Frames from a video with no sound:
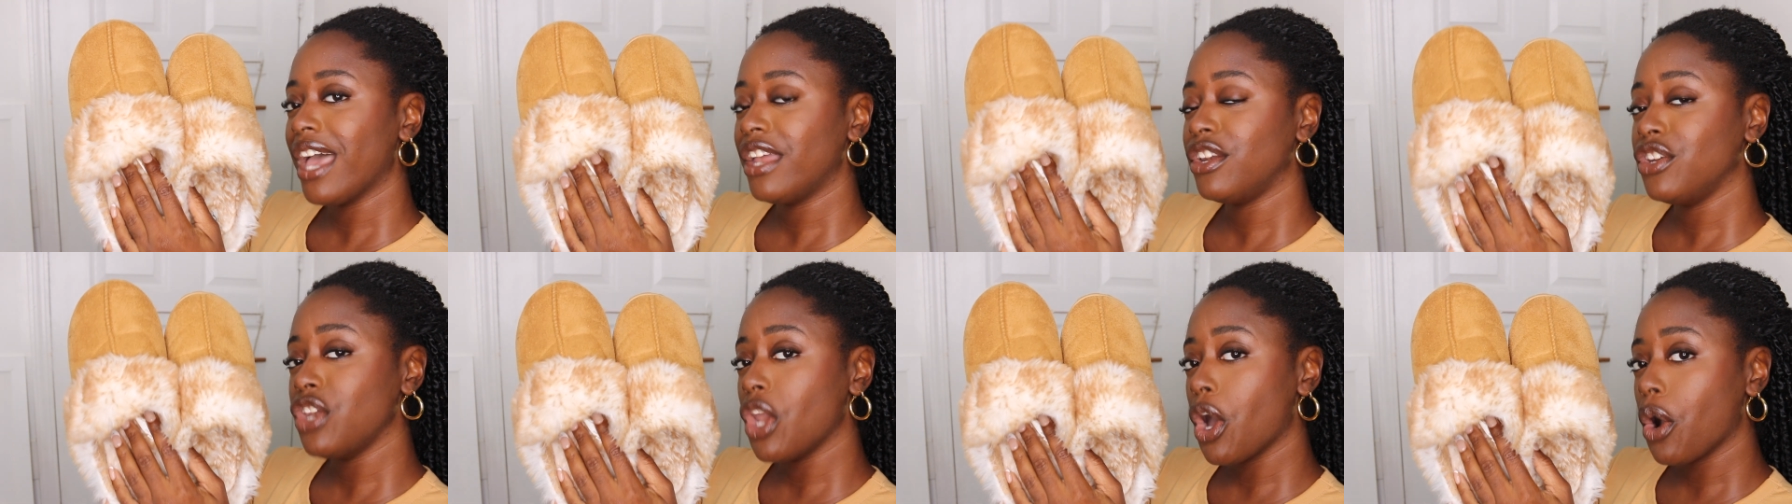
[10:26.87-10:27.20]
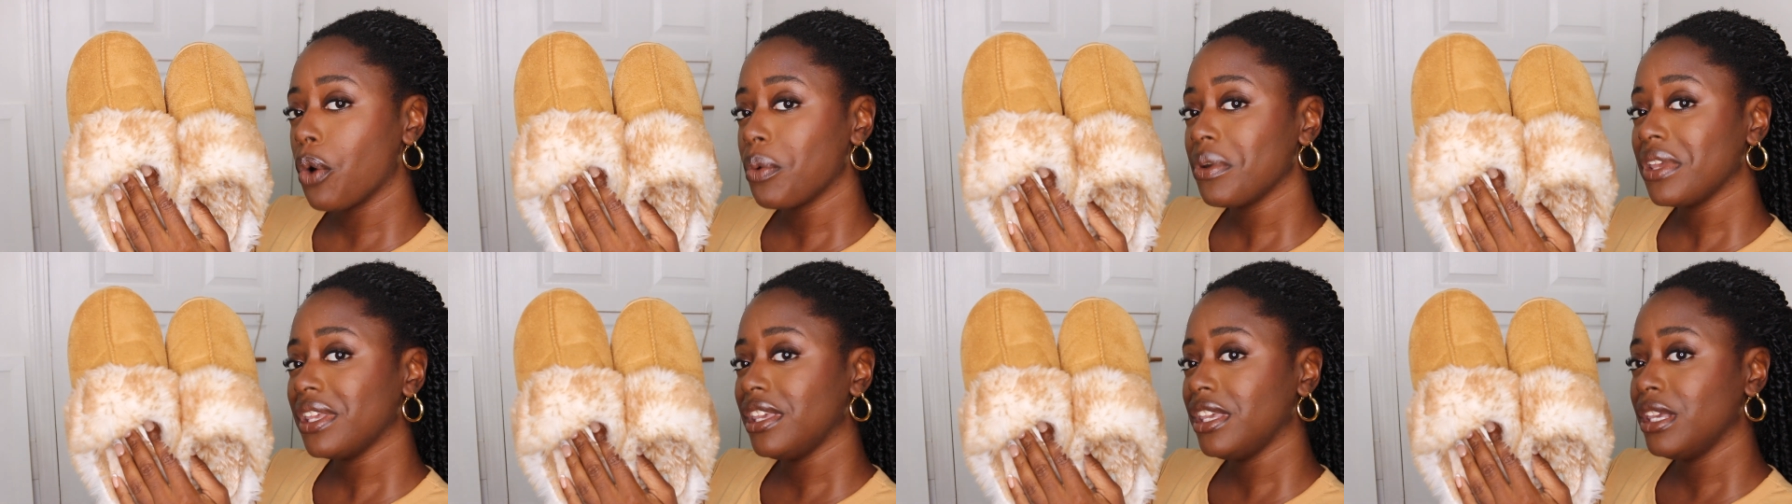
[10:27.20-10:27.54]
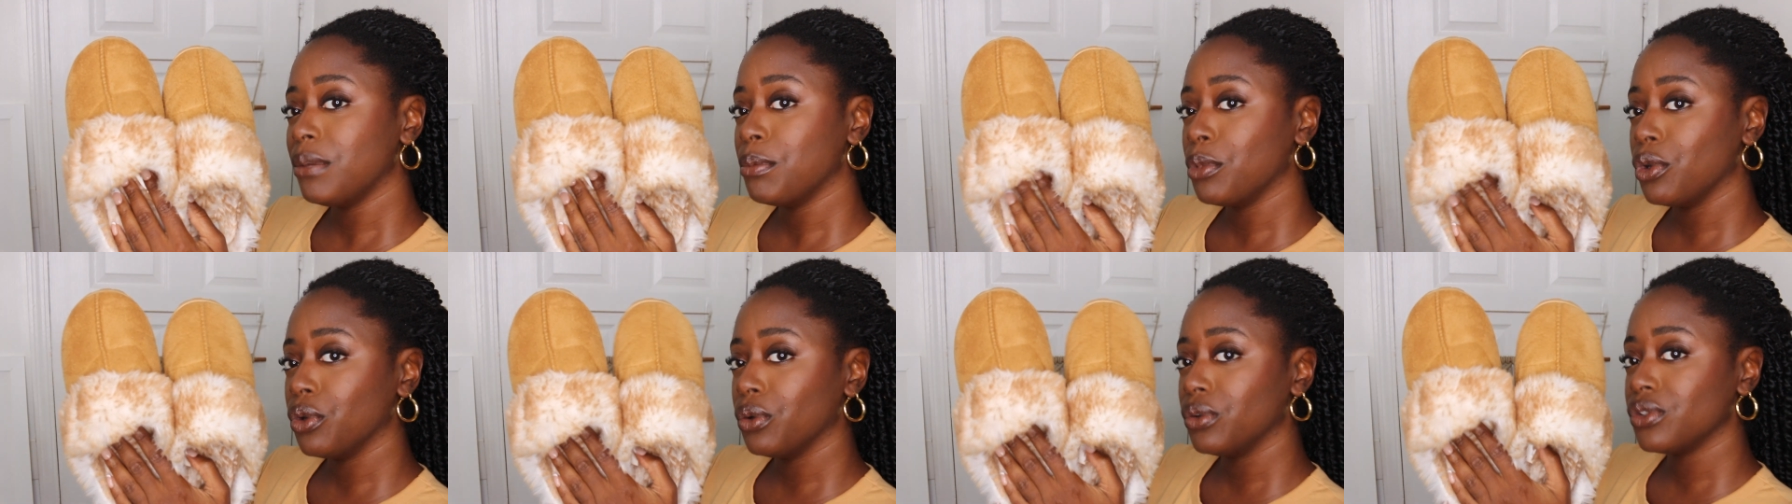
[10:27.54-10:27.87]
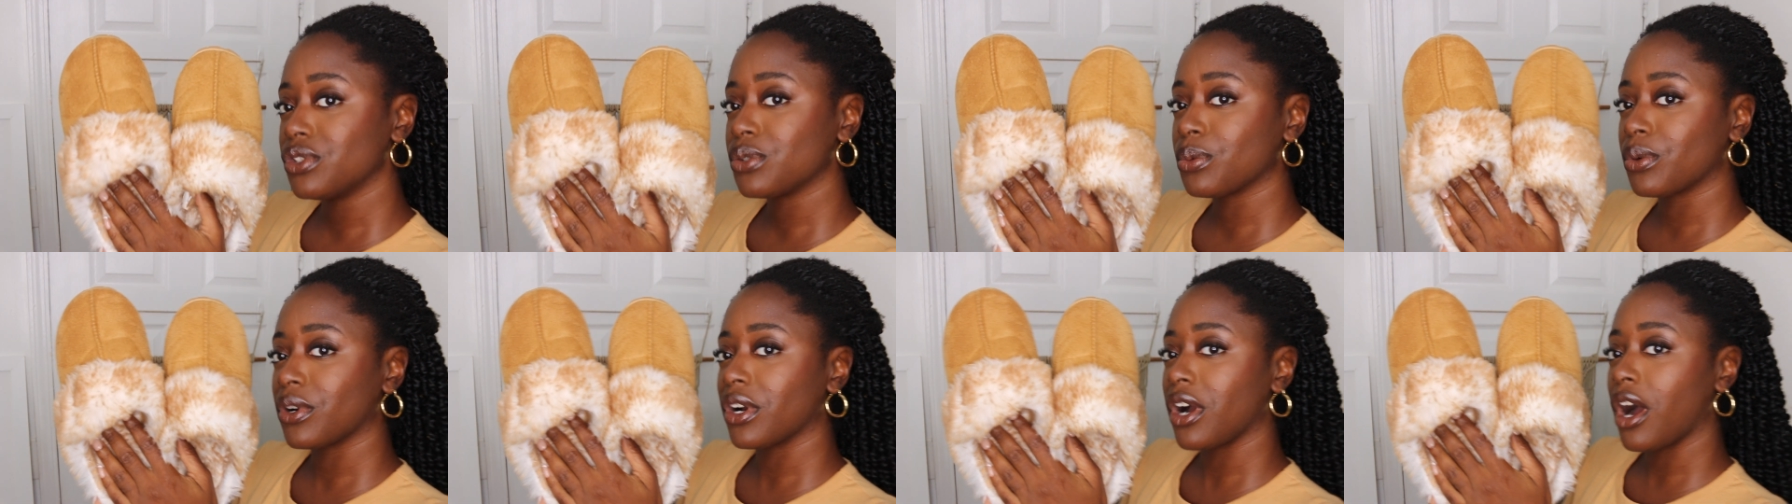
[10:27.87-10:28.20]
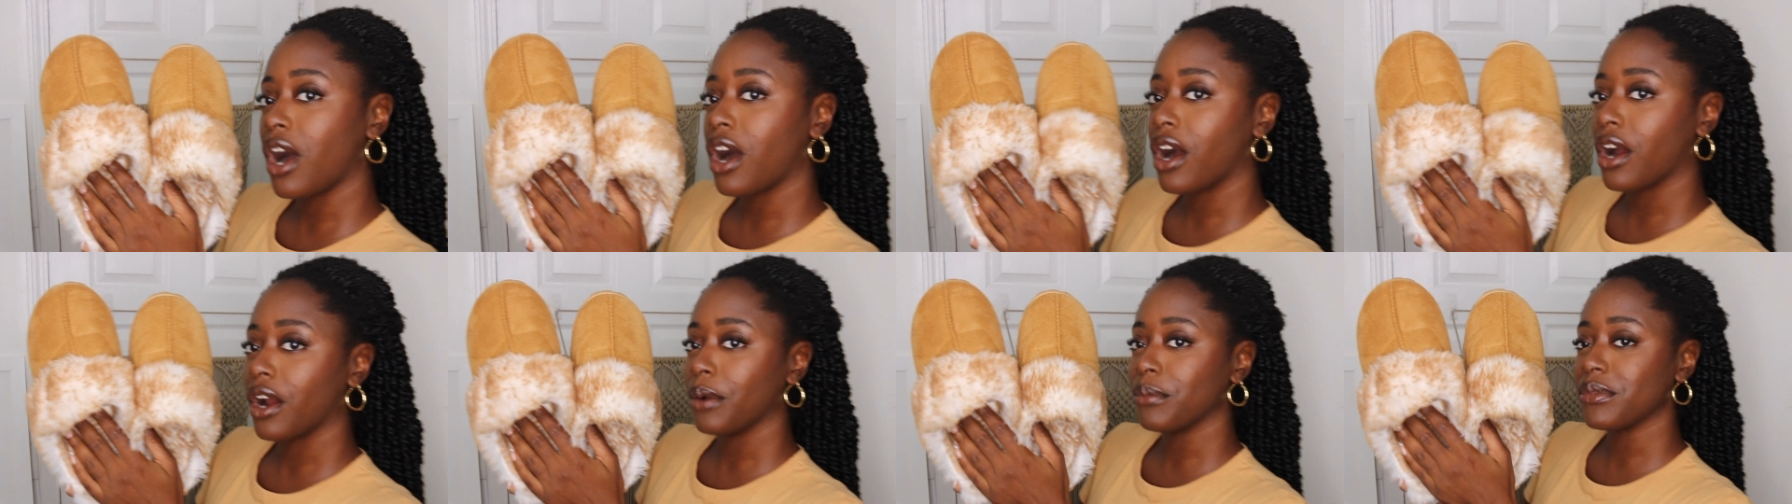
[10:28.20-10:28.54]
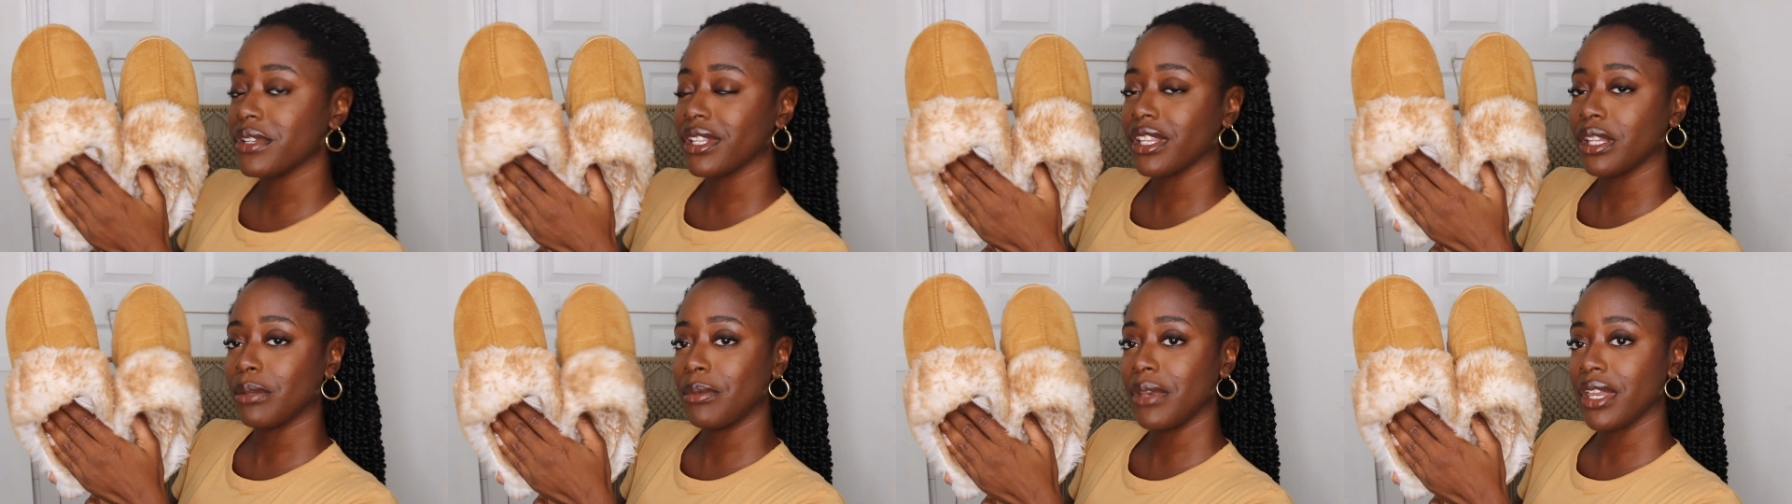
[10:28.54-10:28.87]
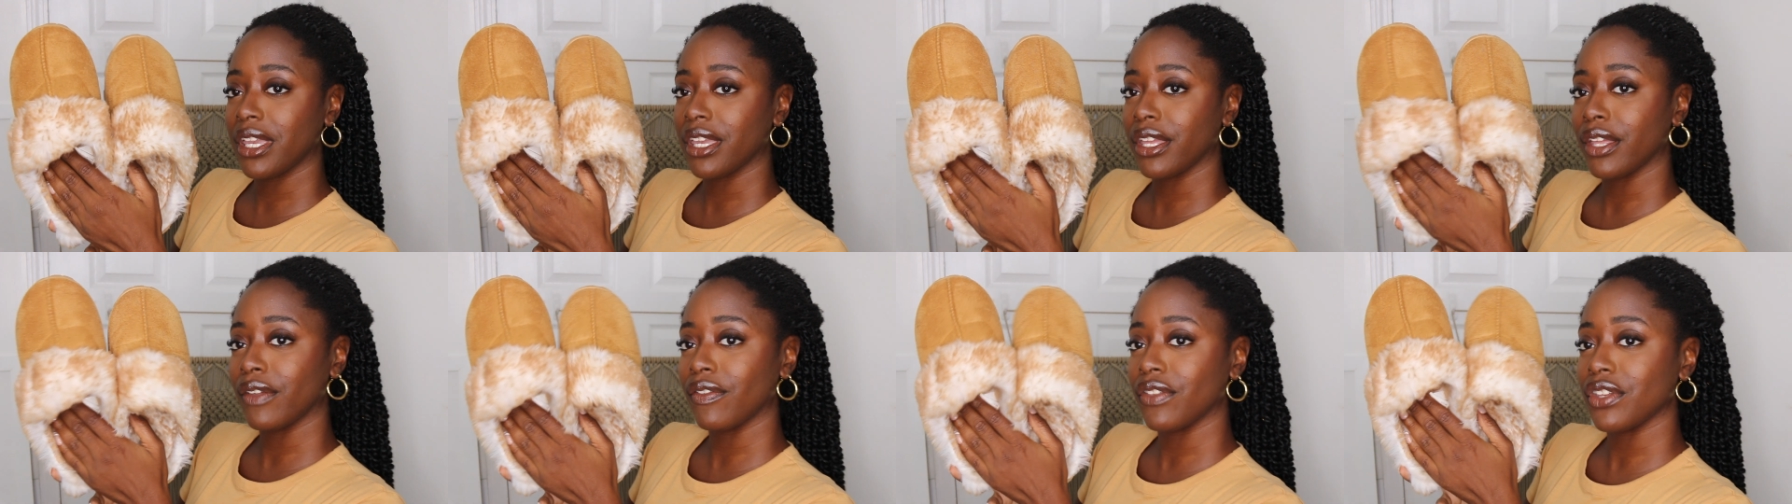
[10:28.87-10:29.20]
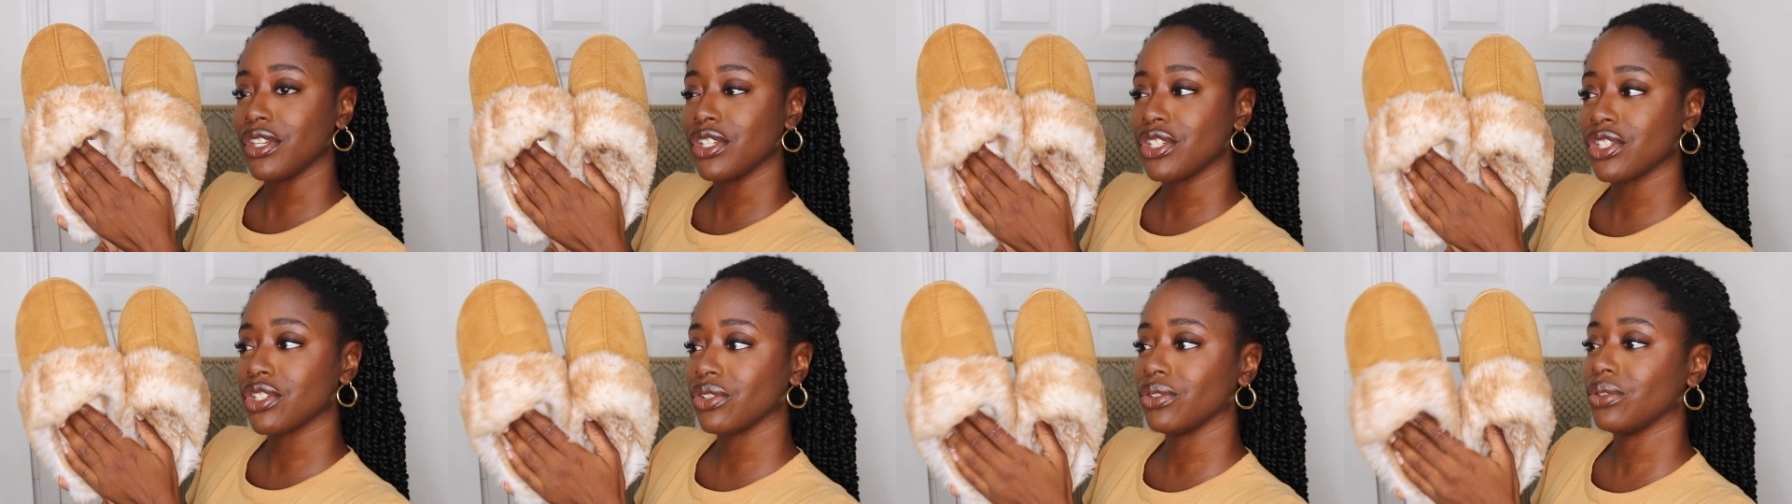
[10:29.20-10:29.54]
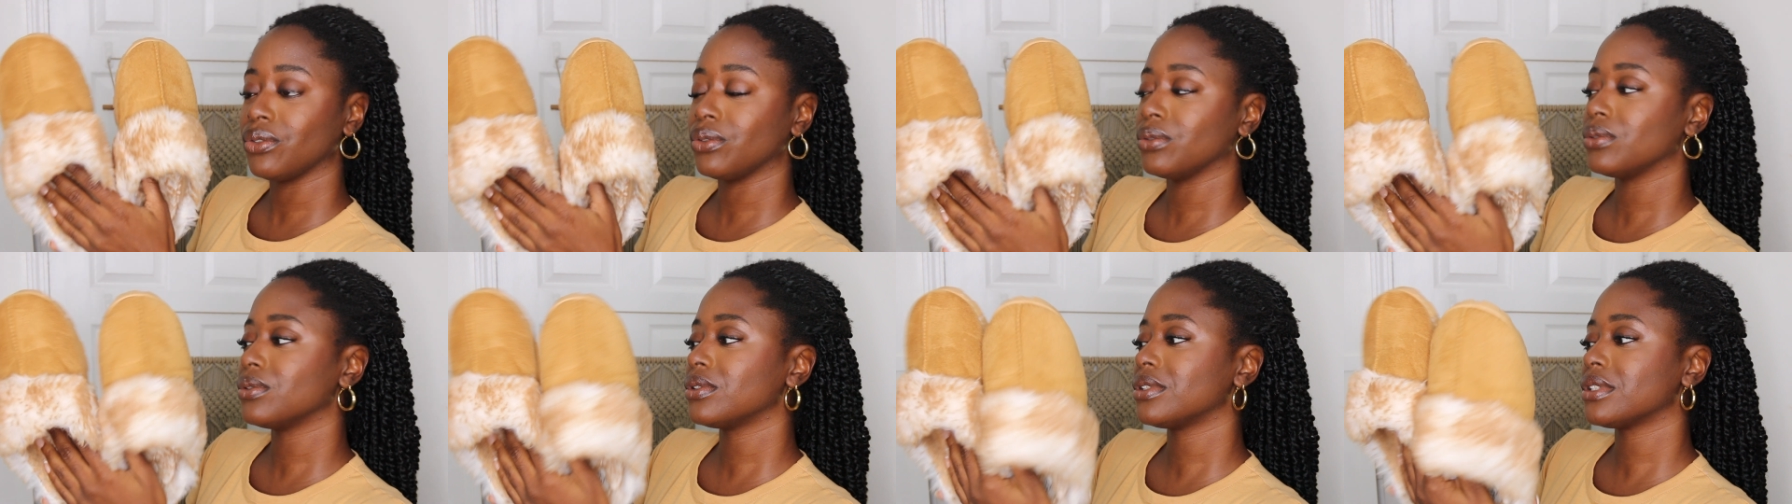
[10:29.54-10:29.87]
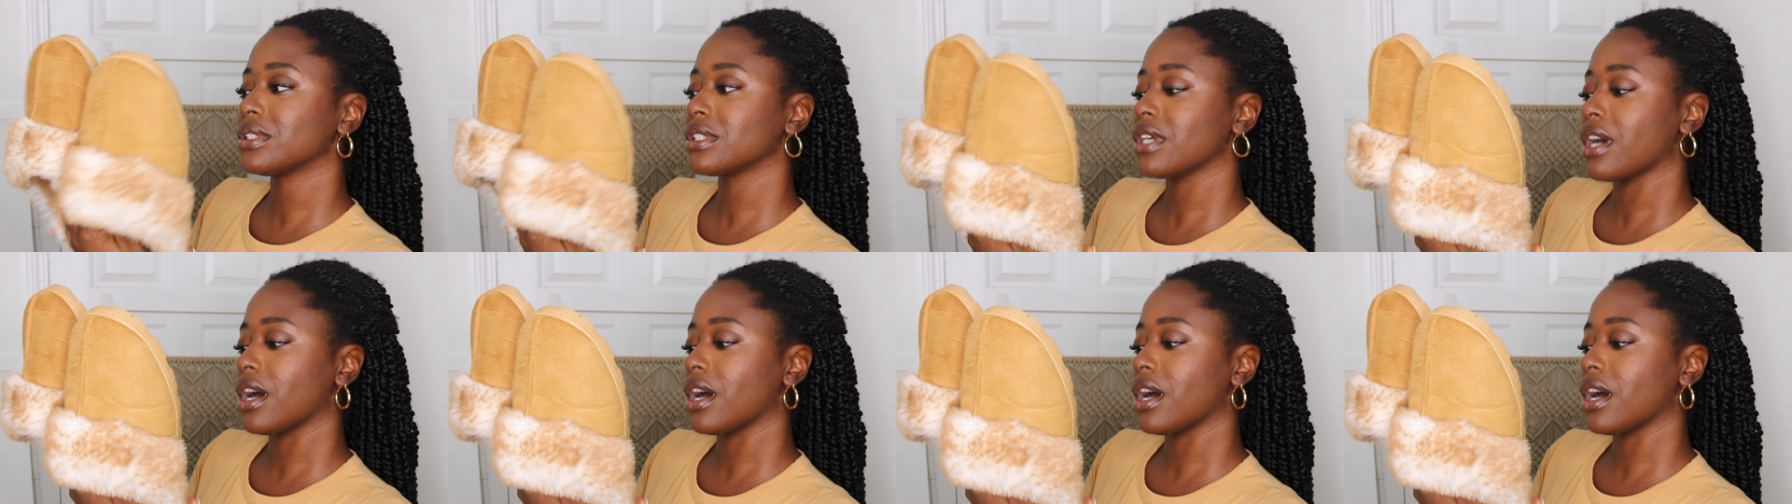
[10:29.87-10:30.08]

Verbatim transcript: No emus were harmed in the making of these shoes.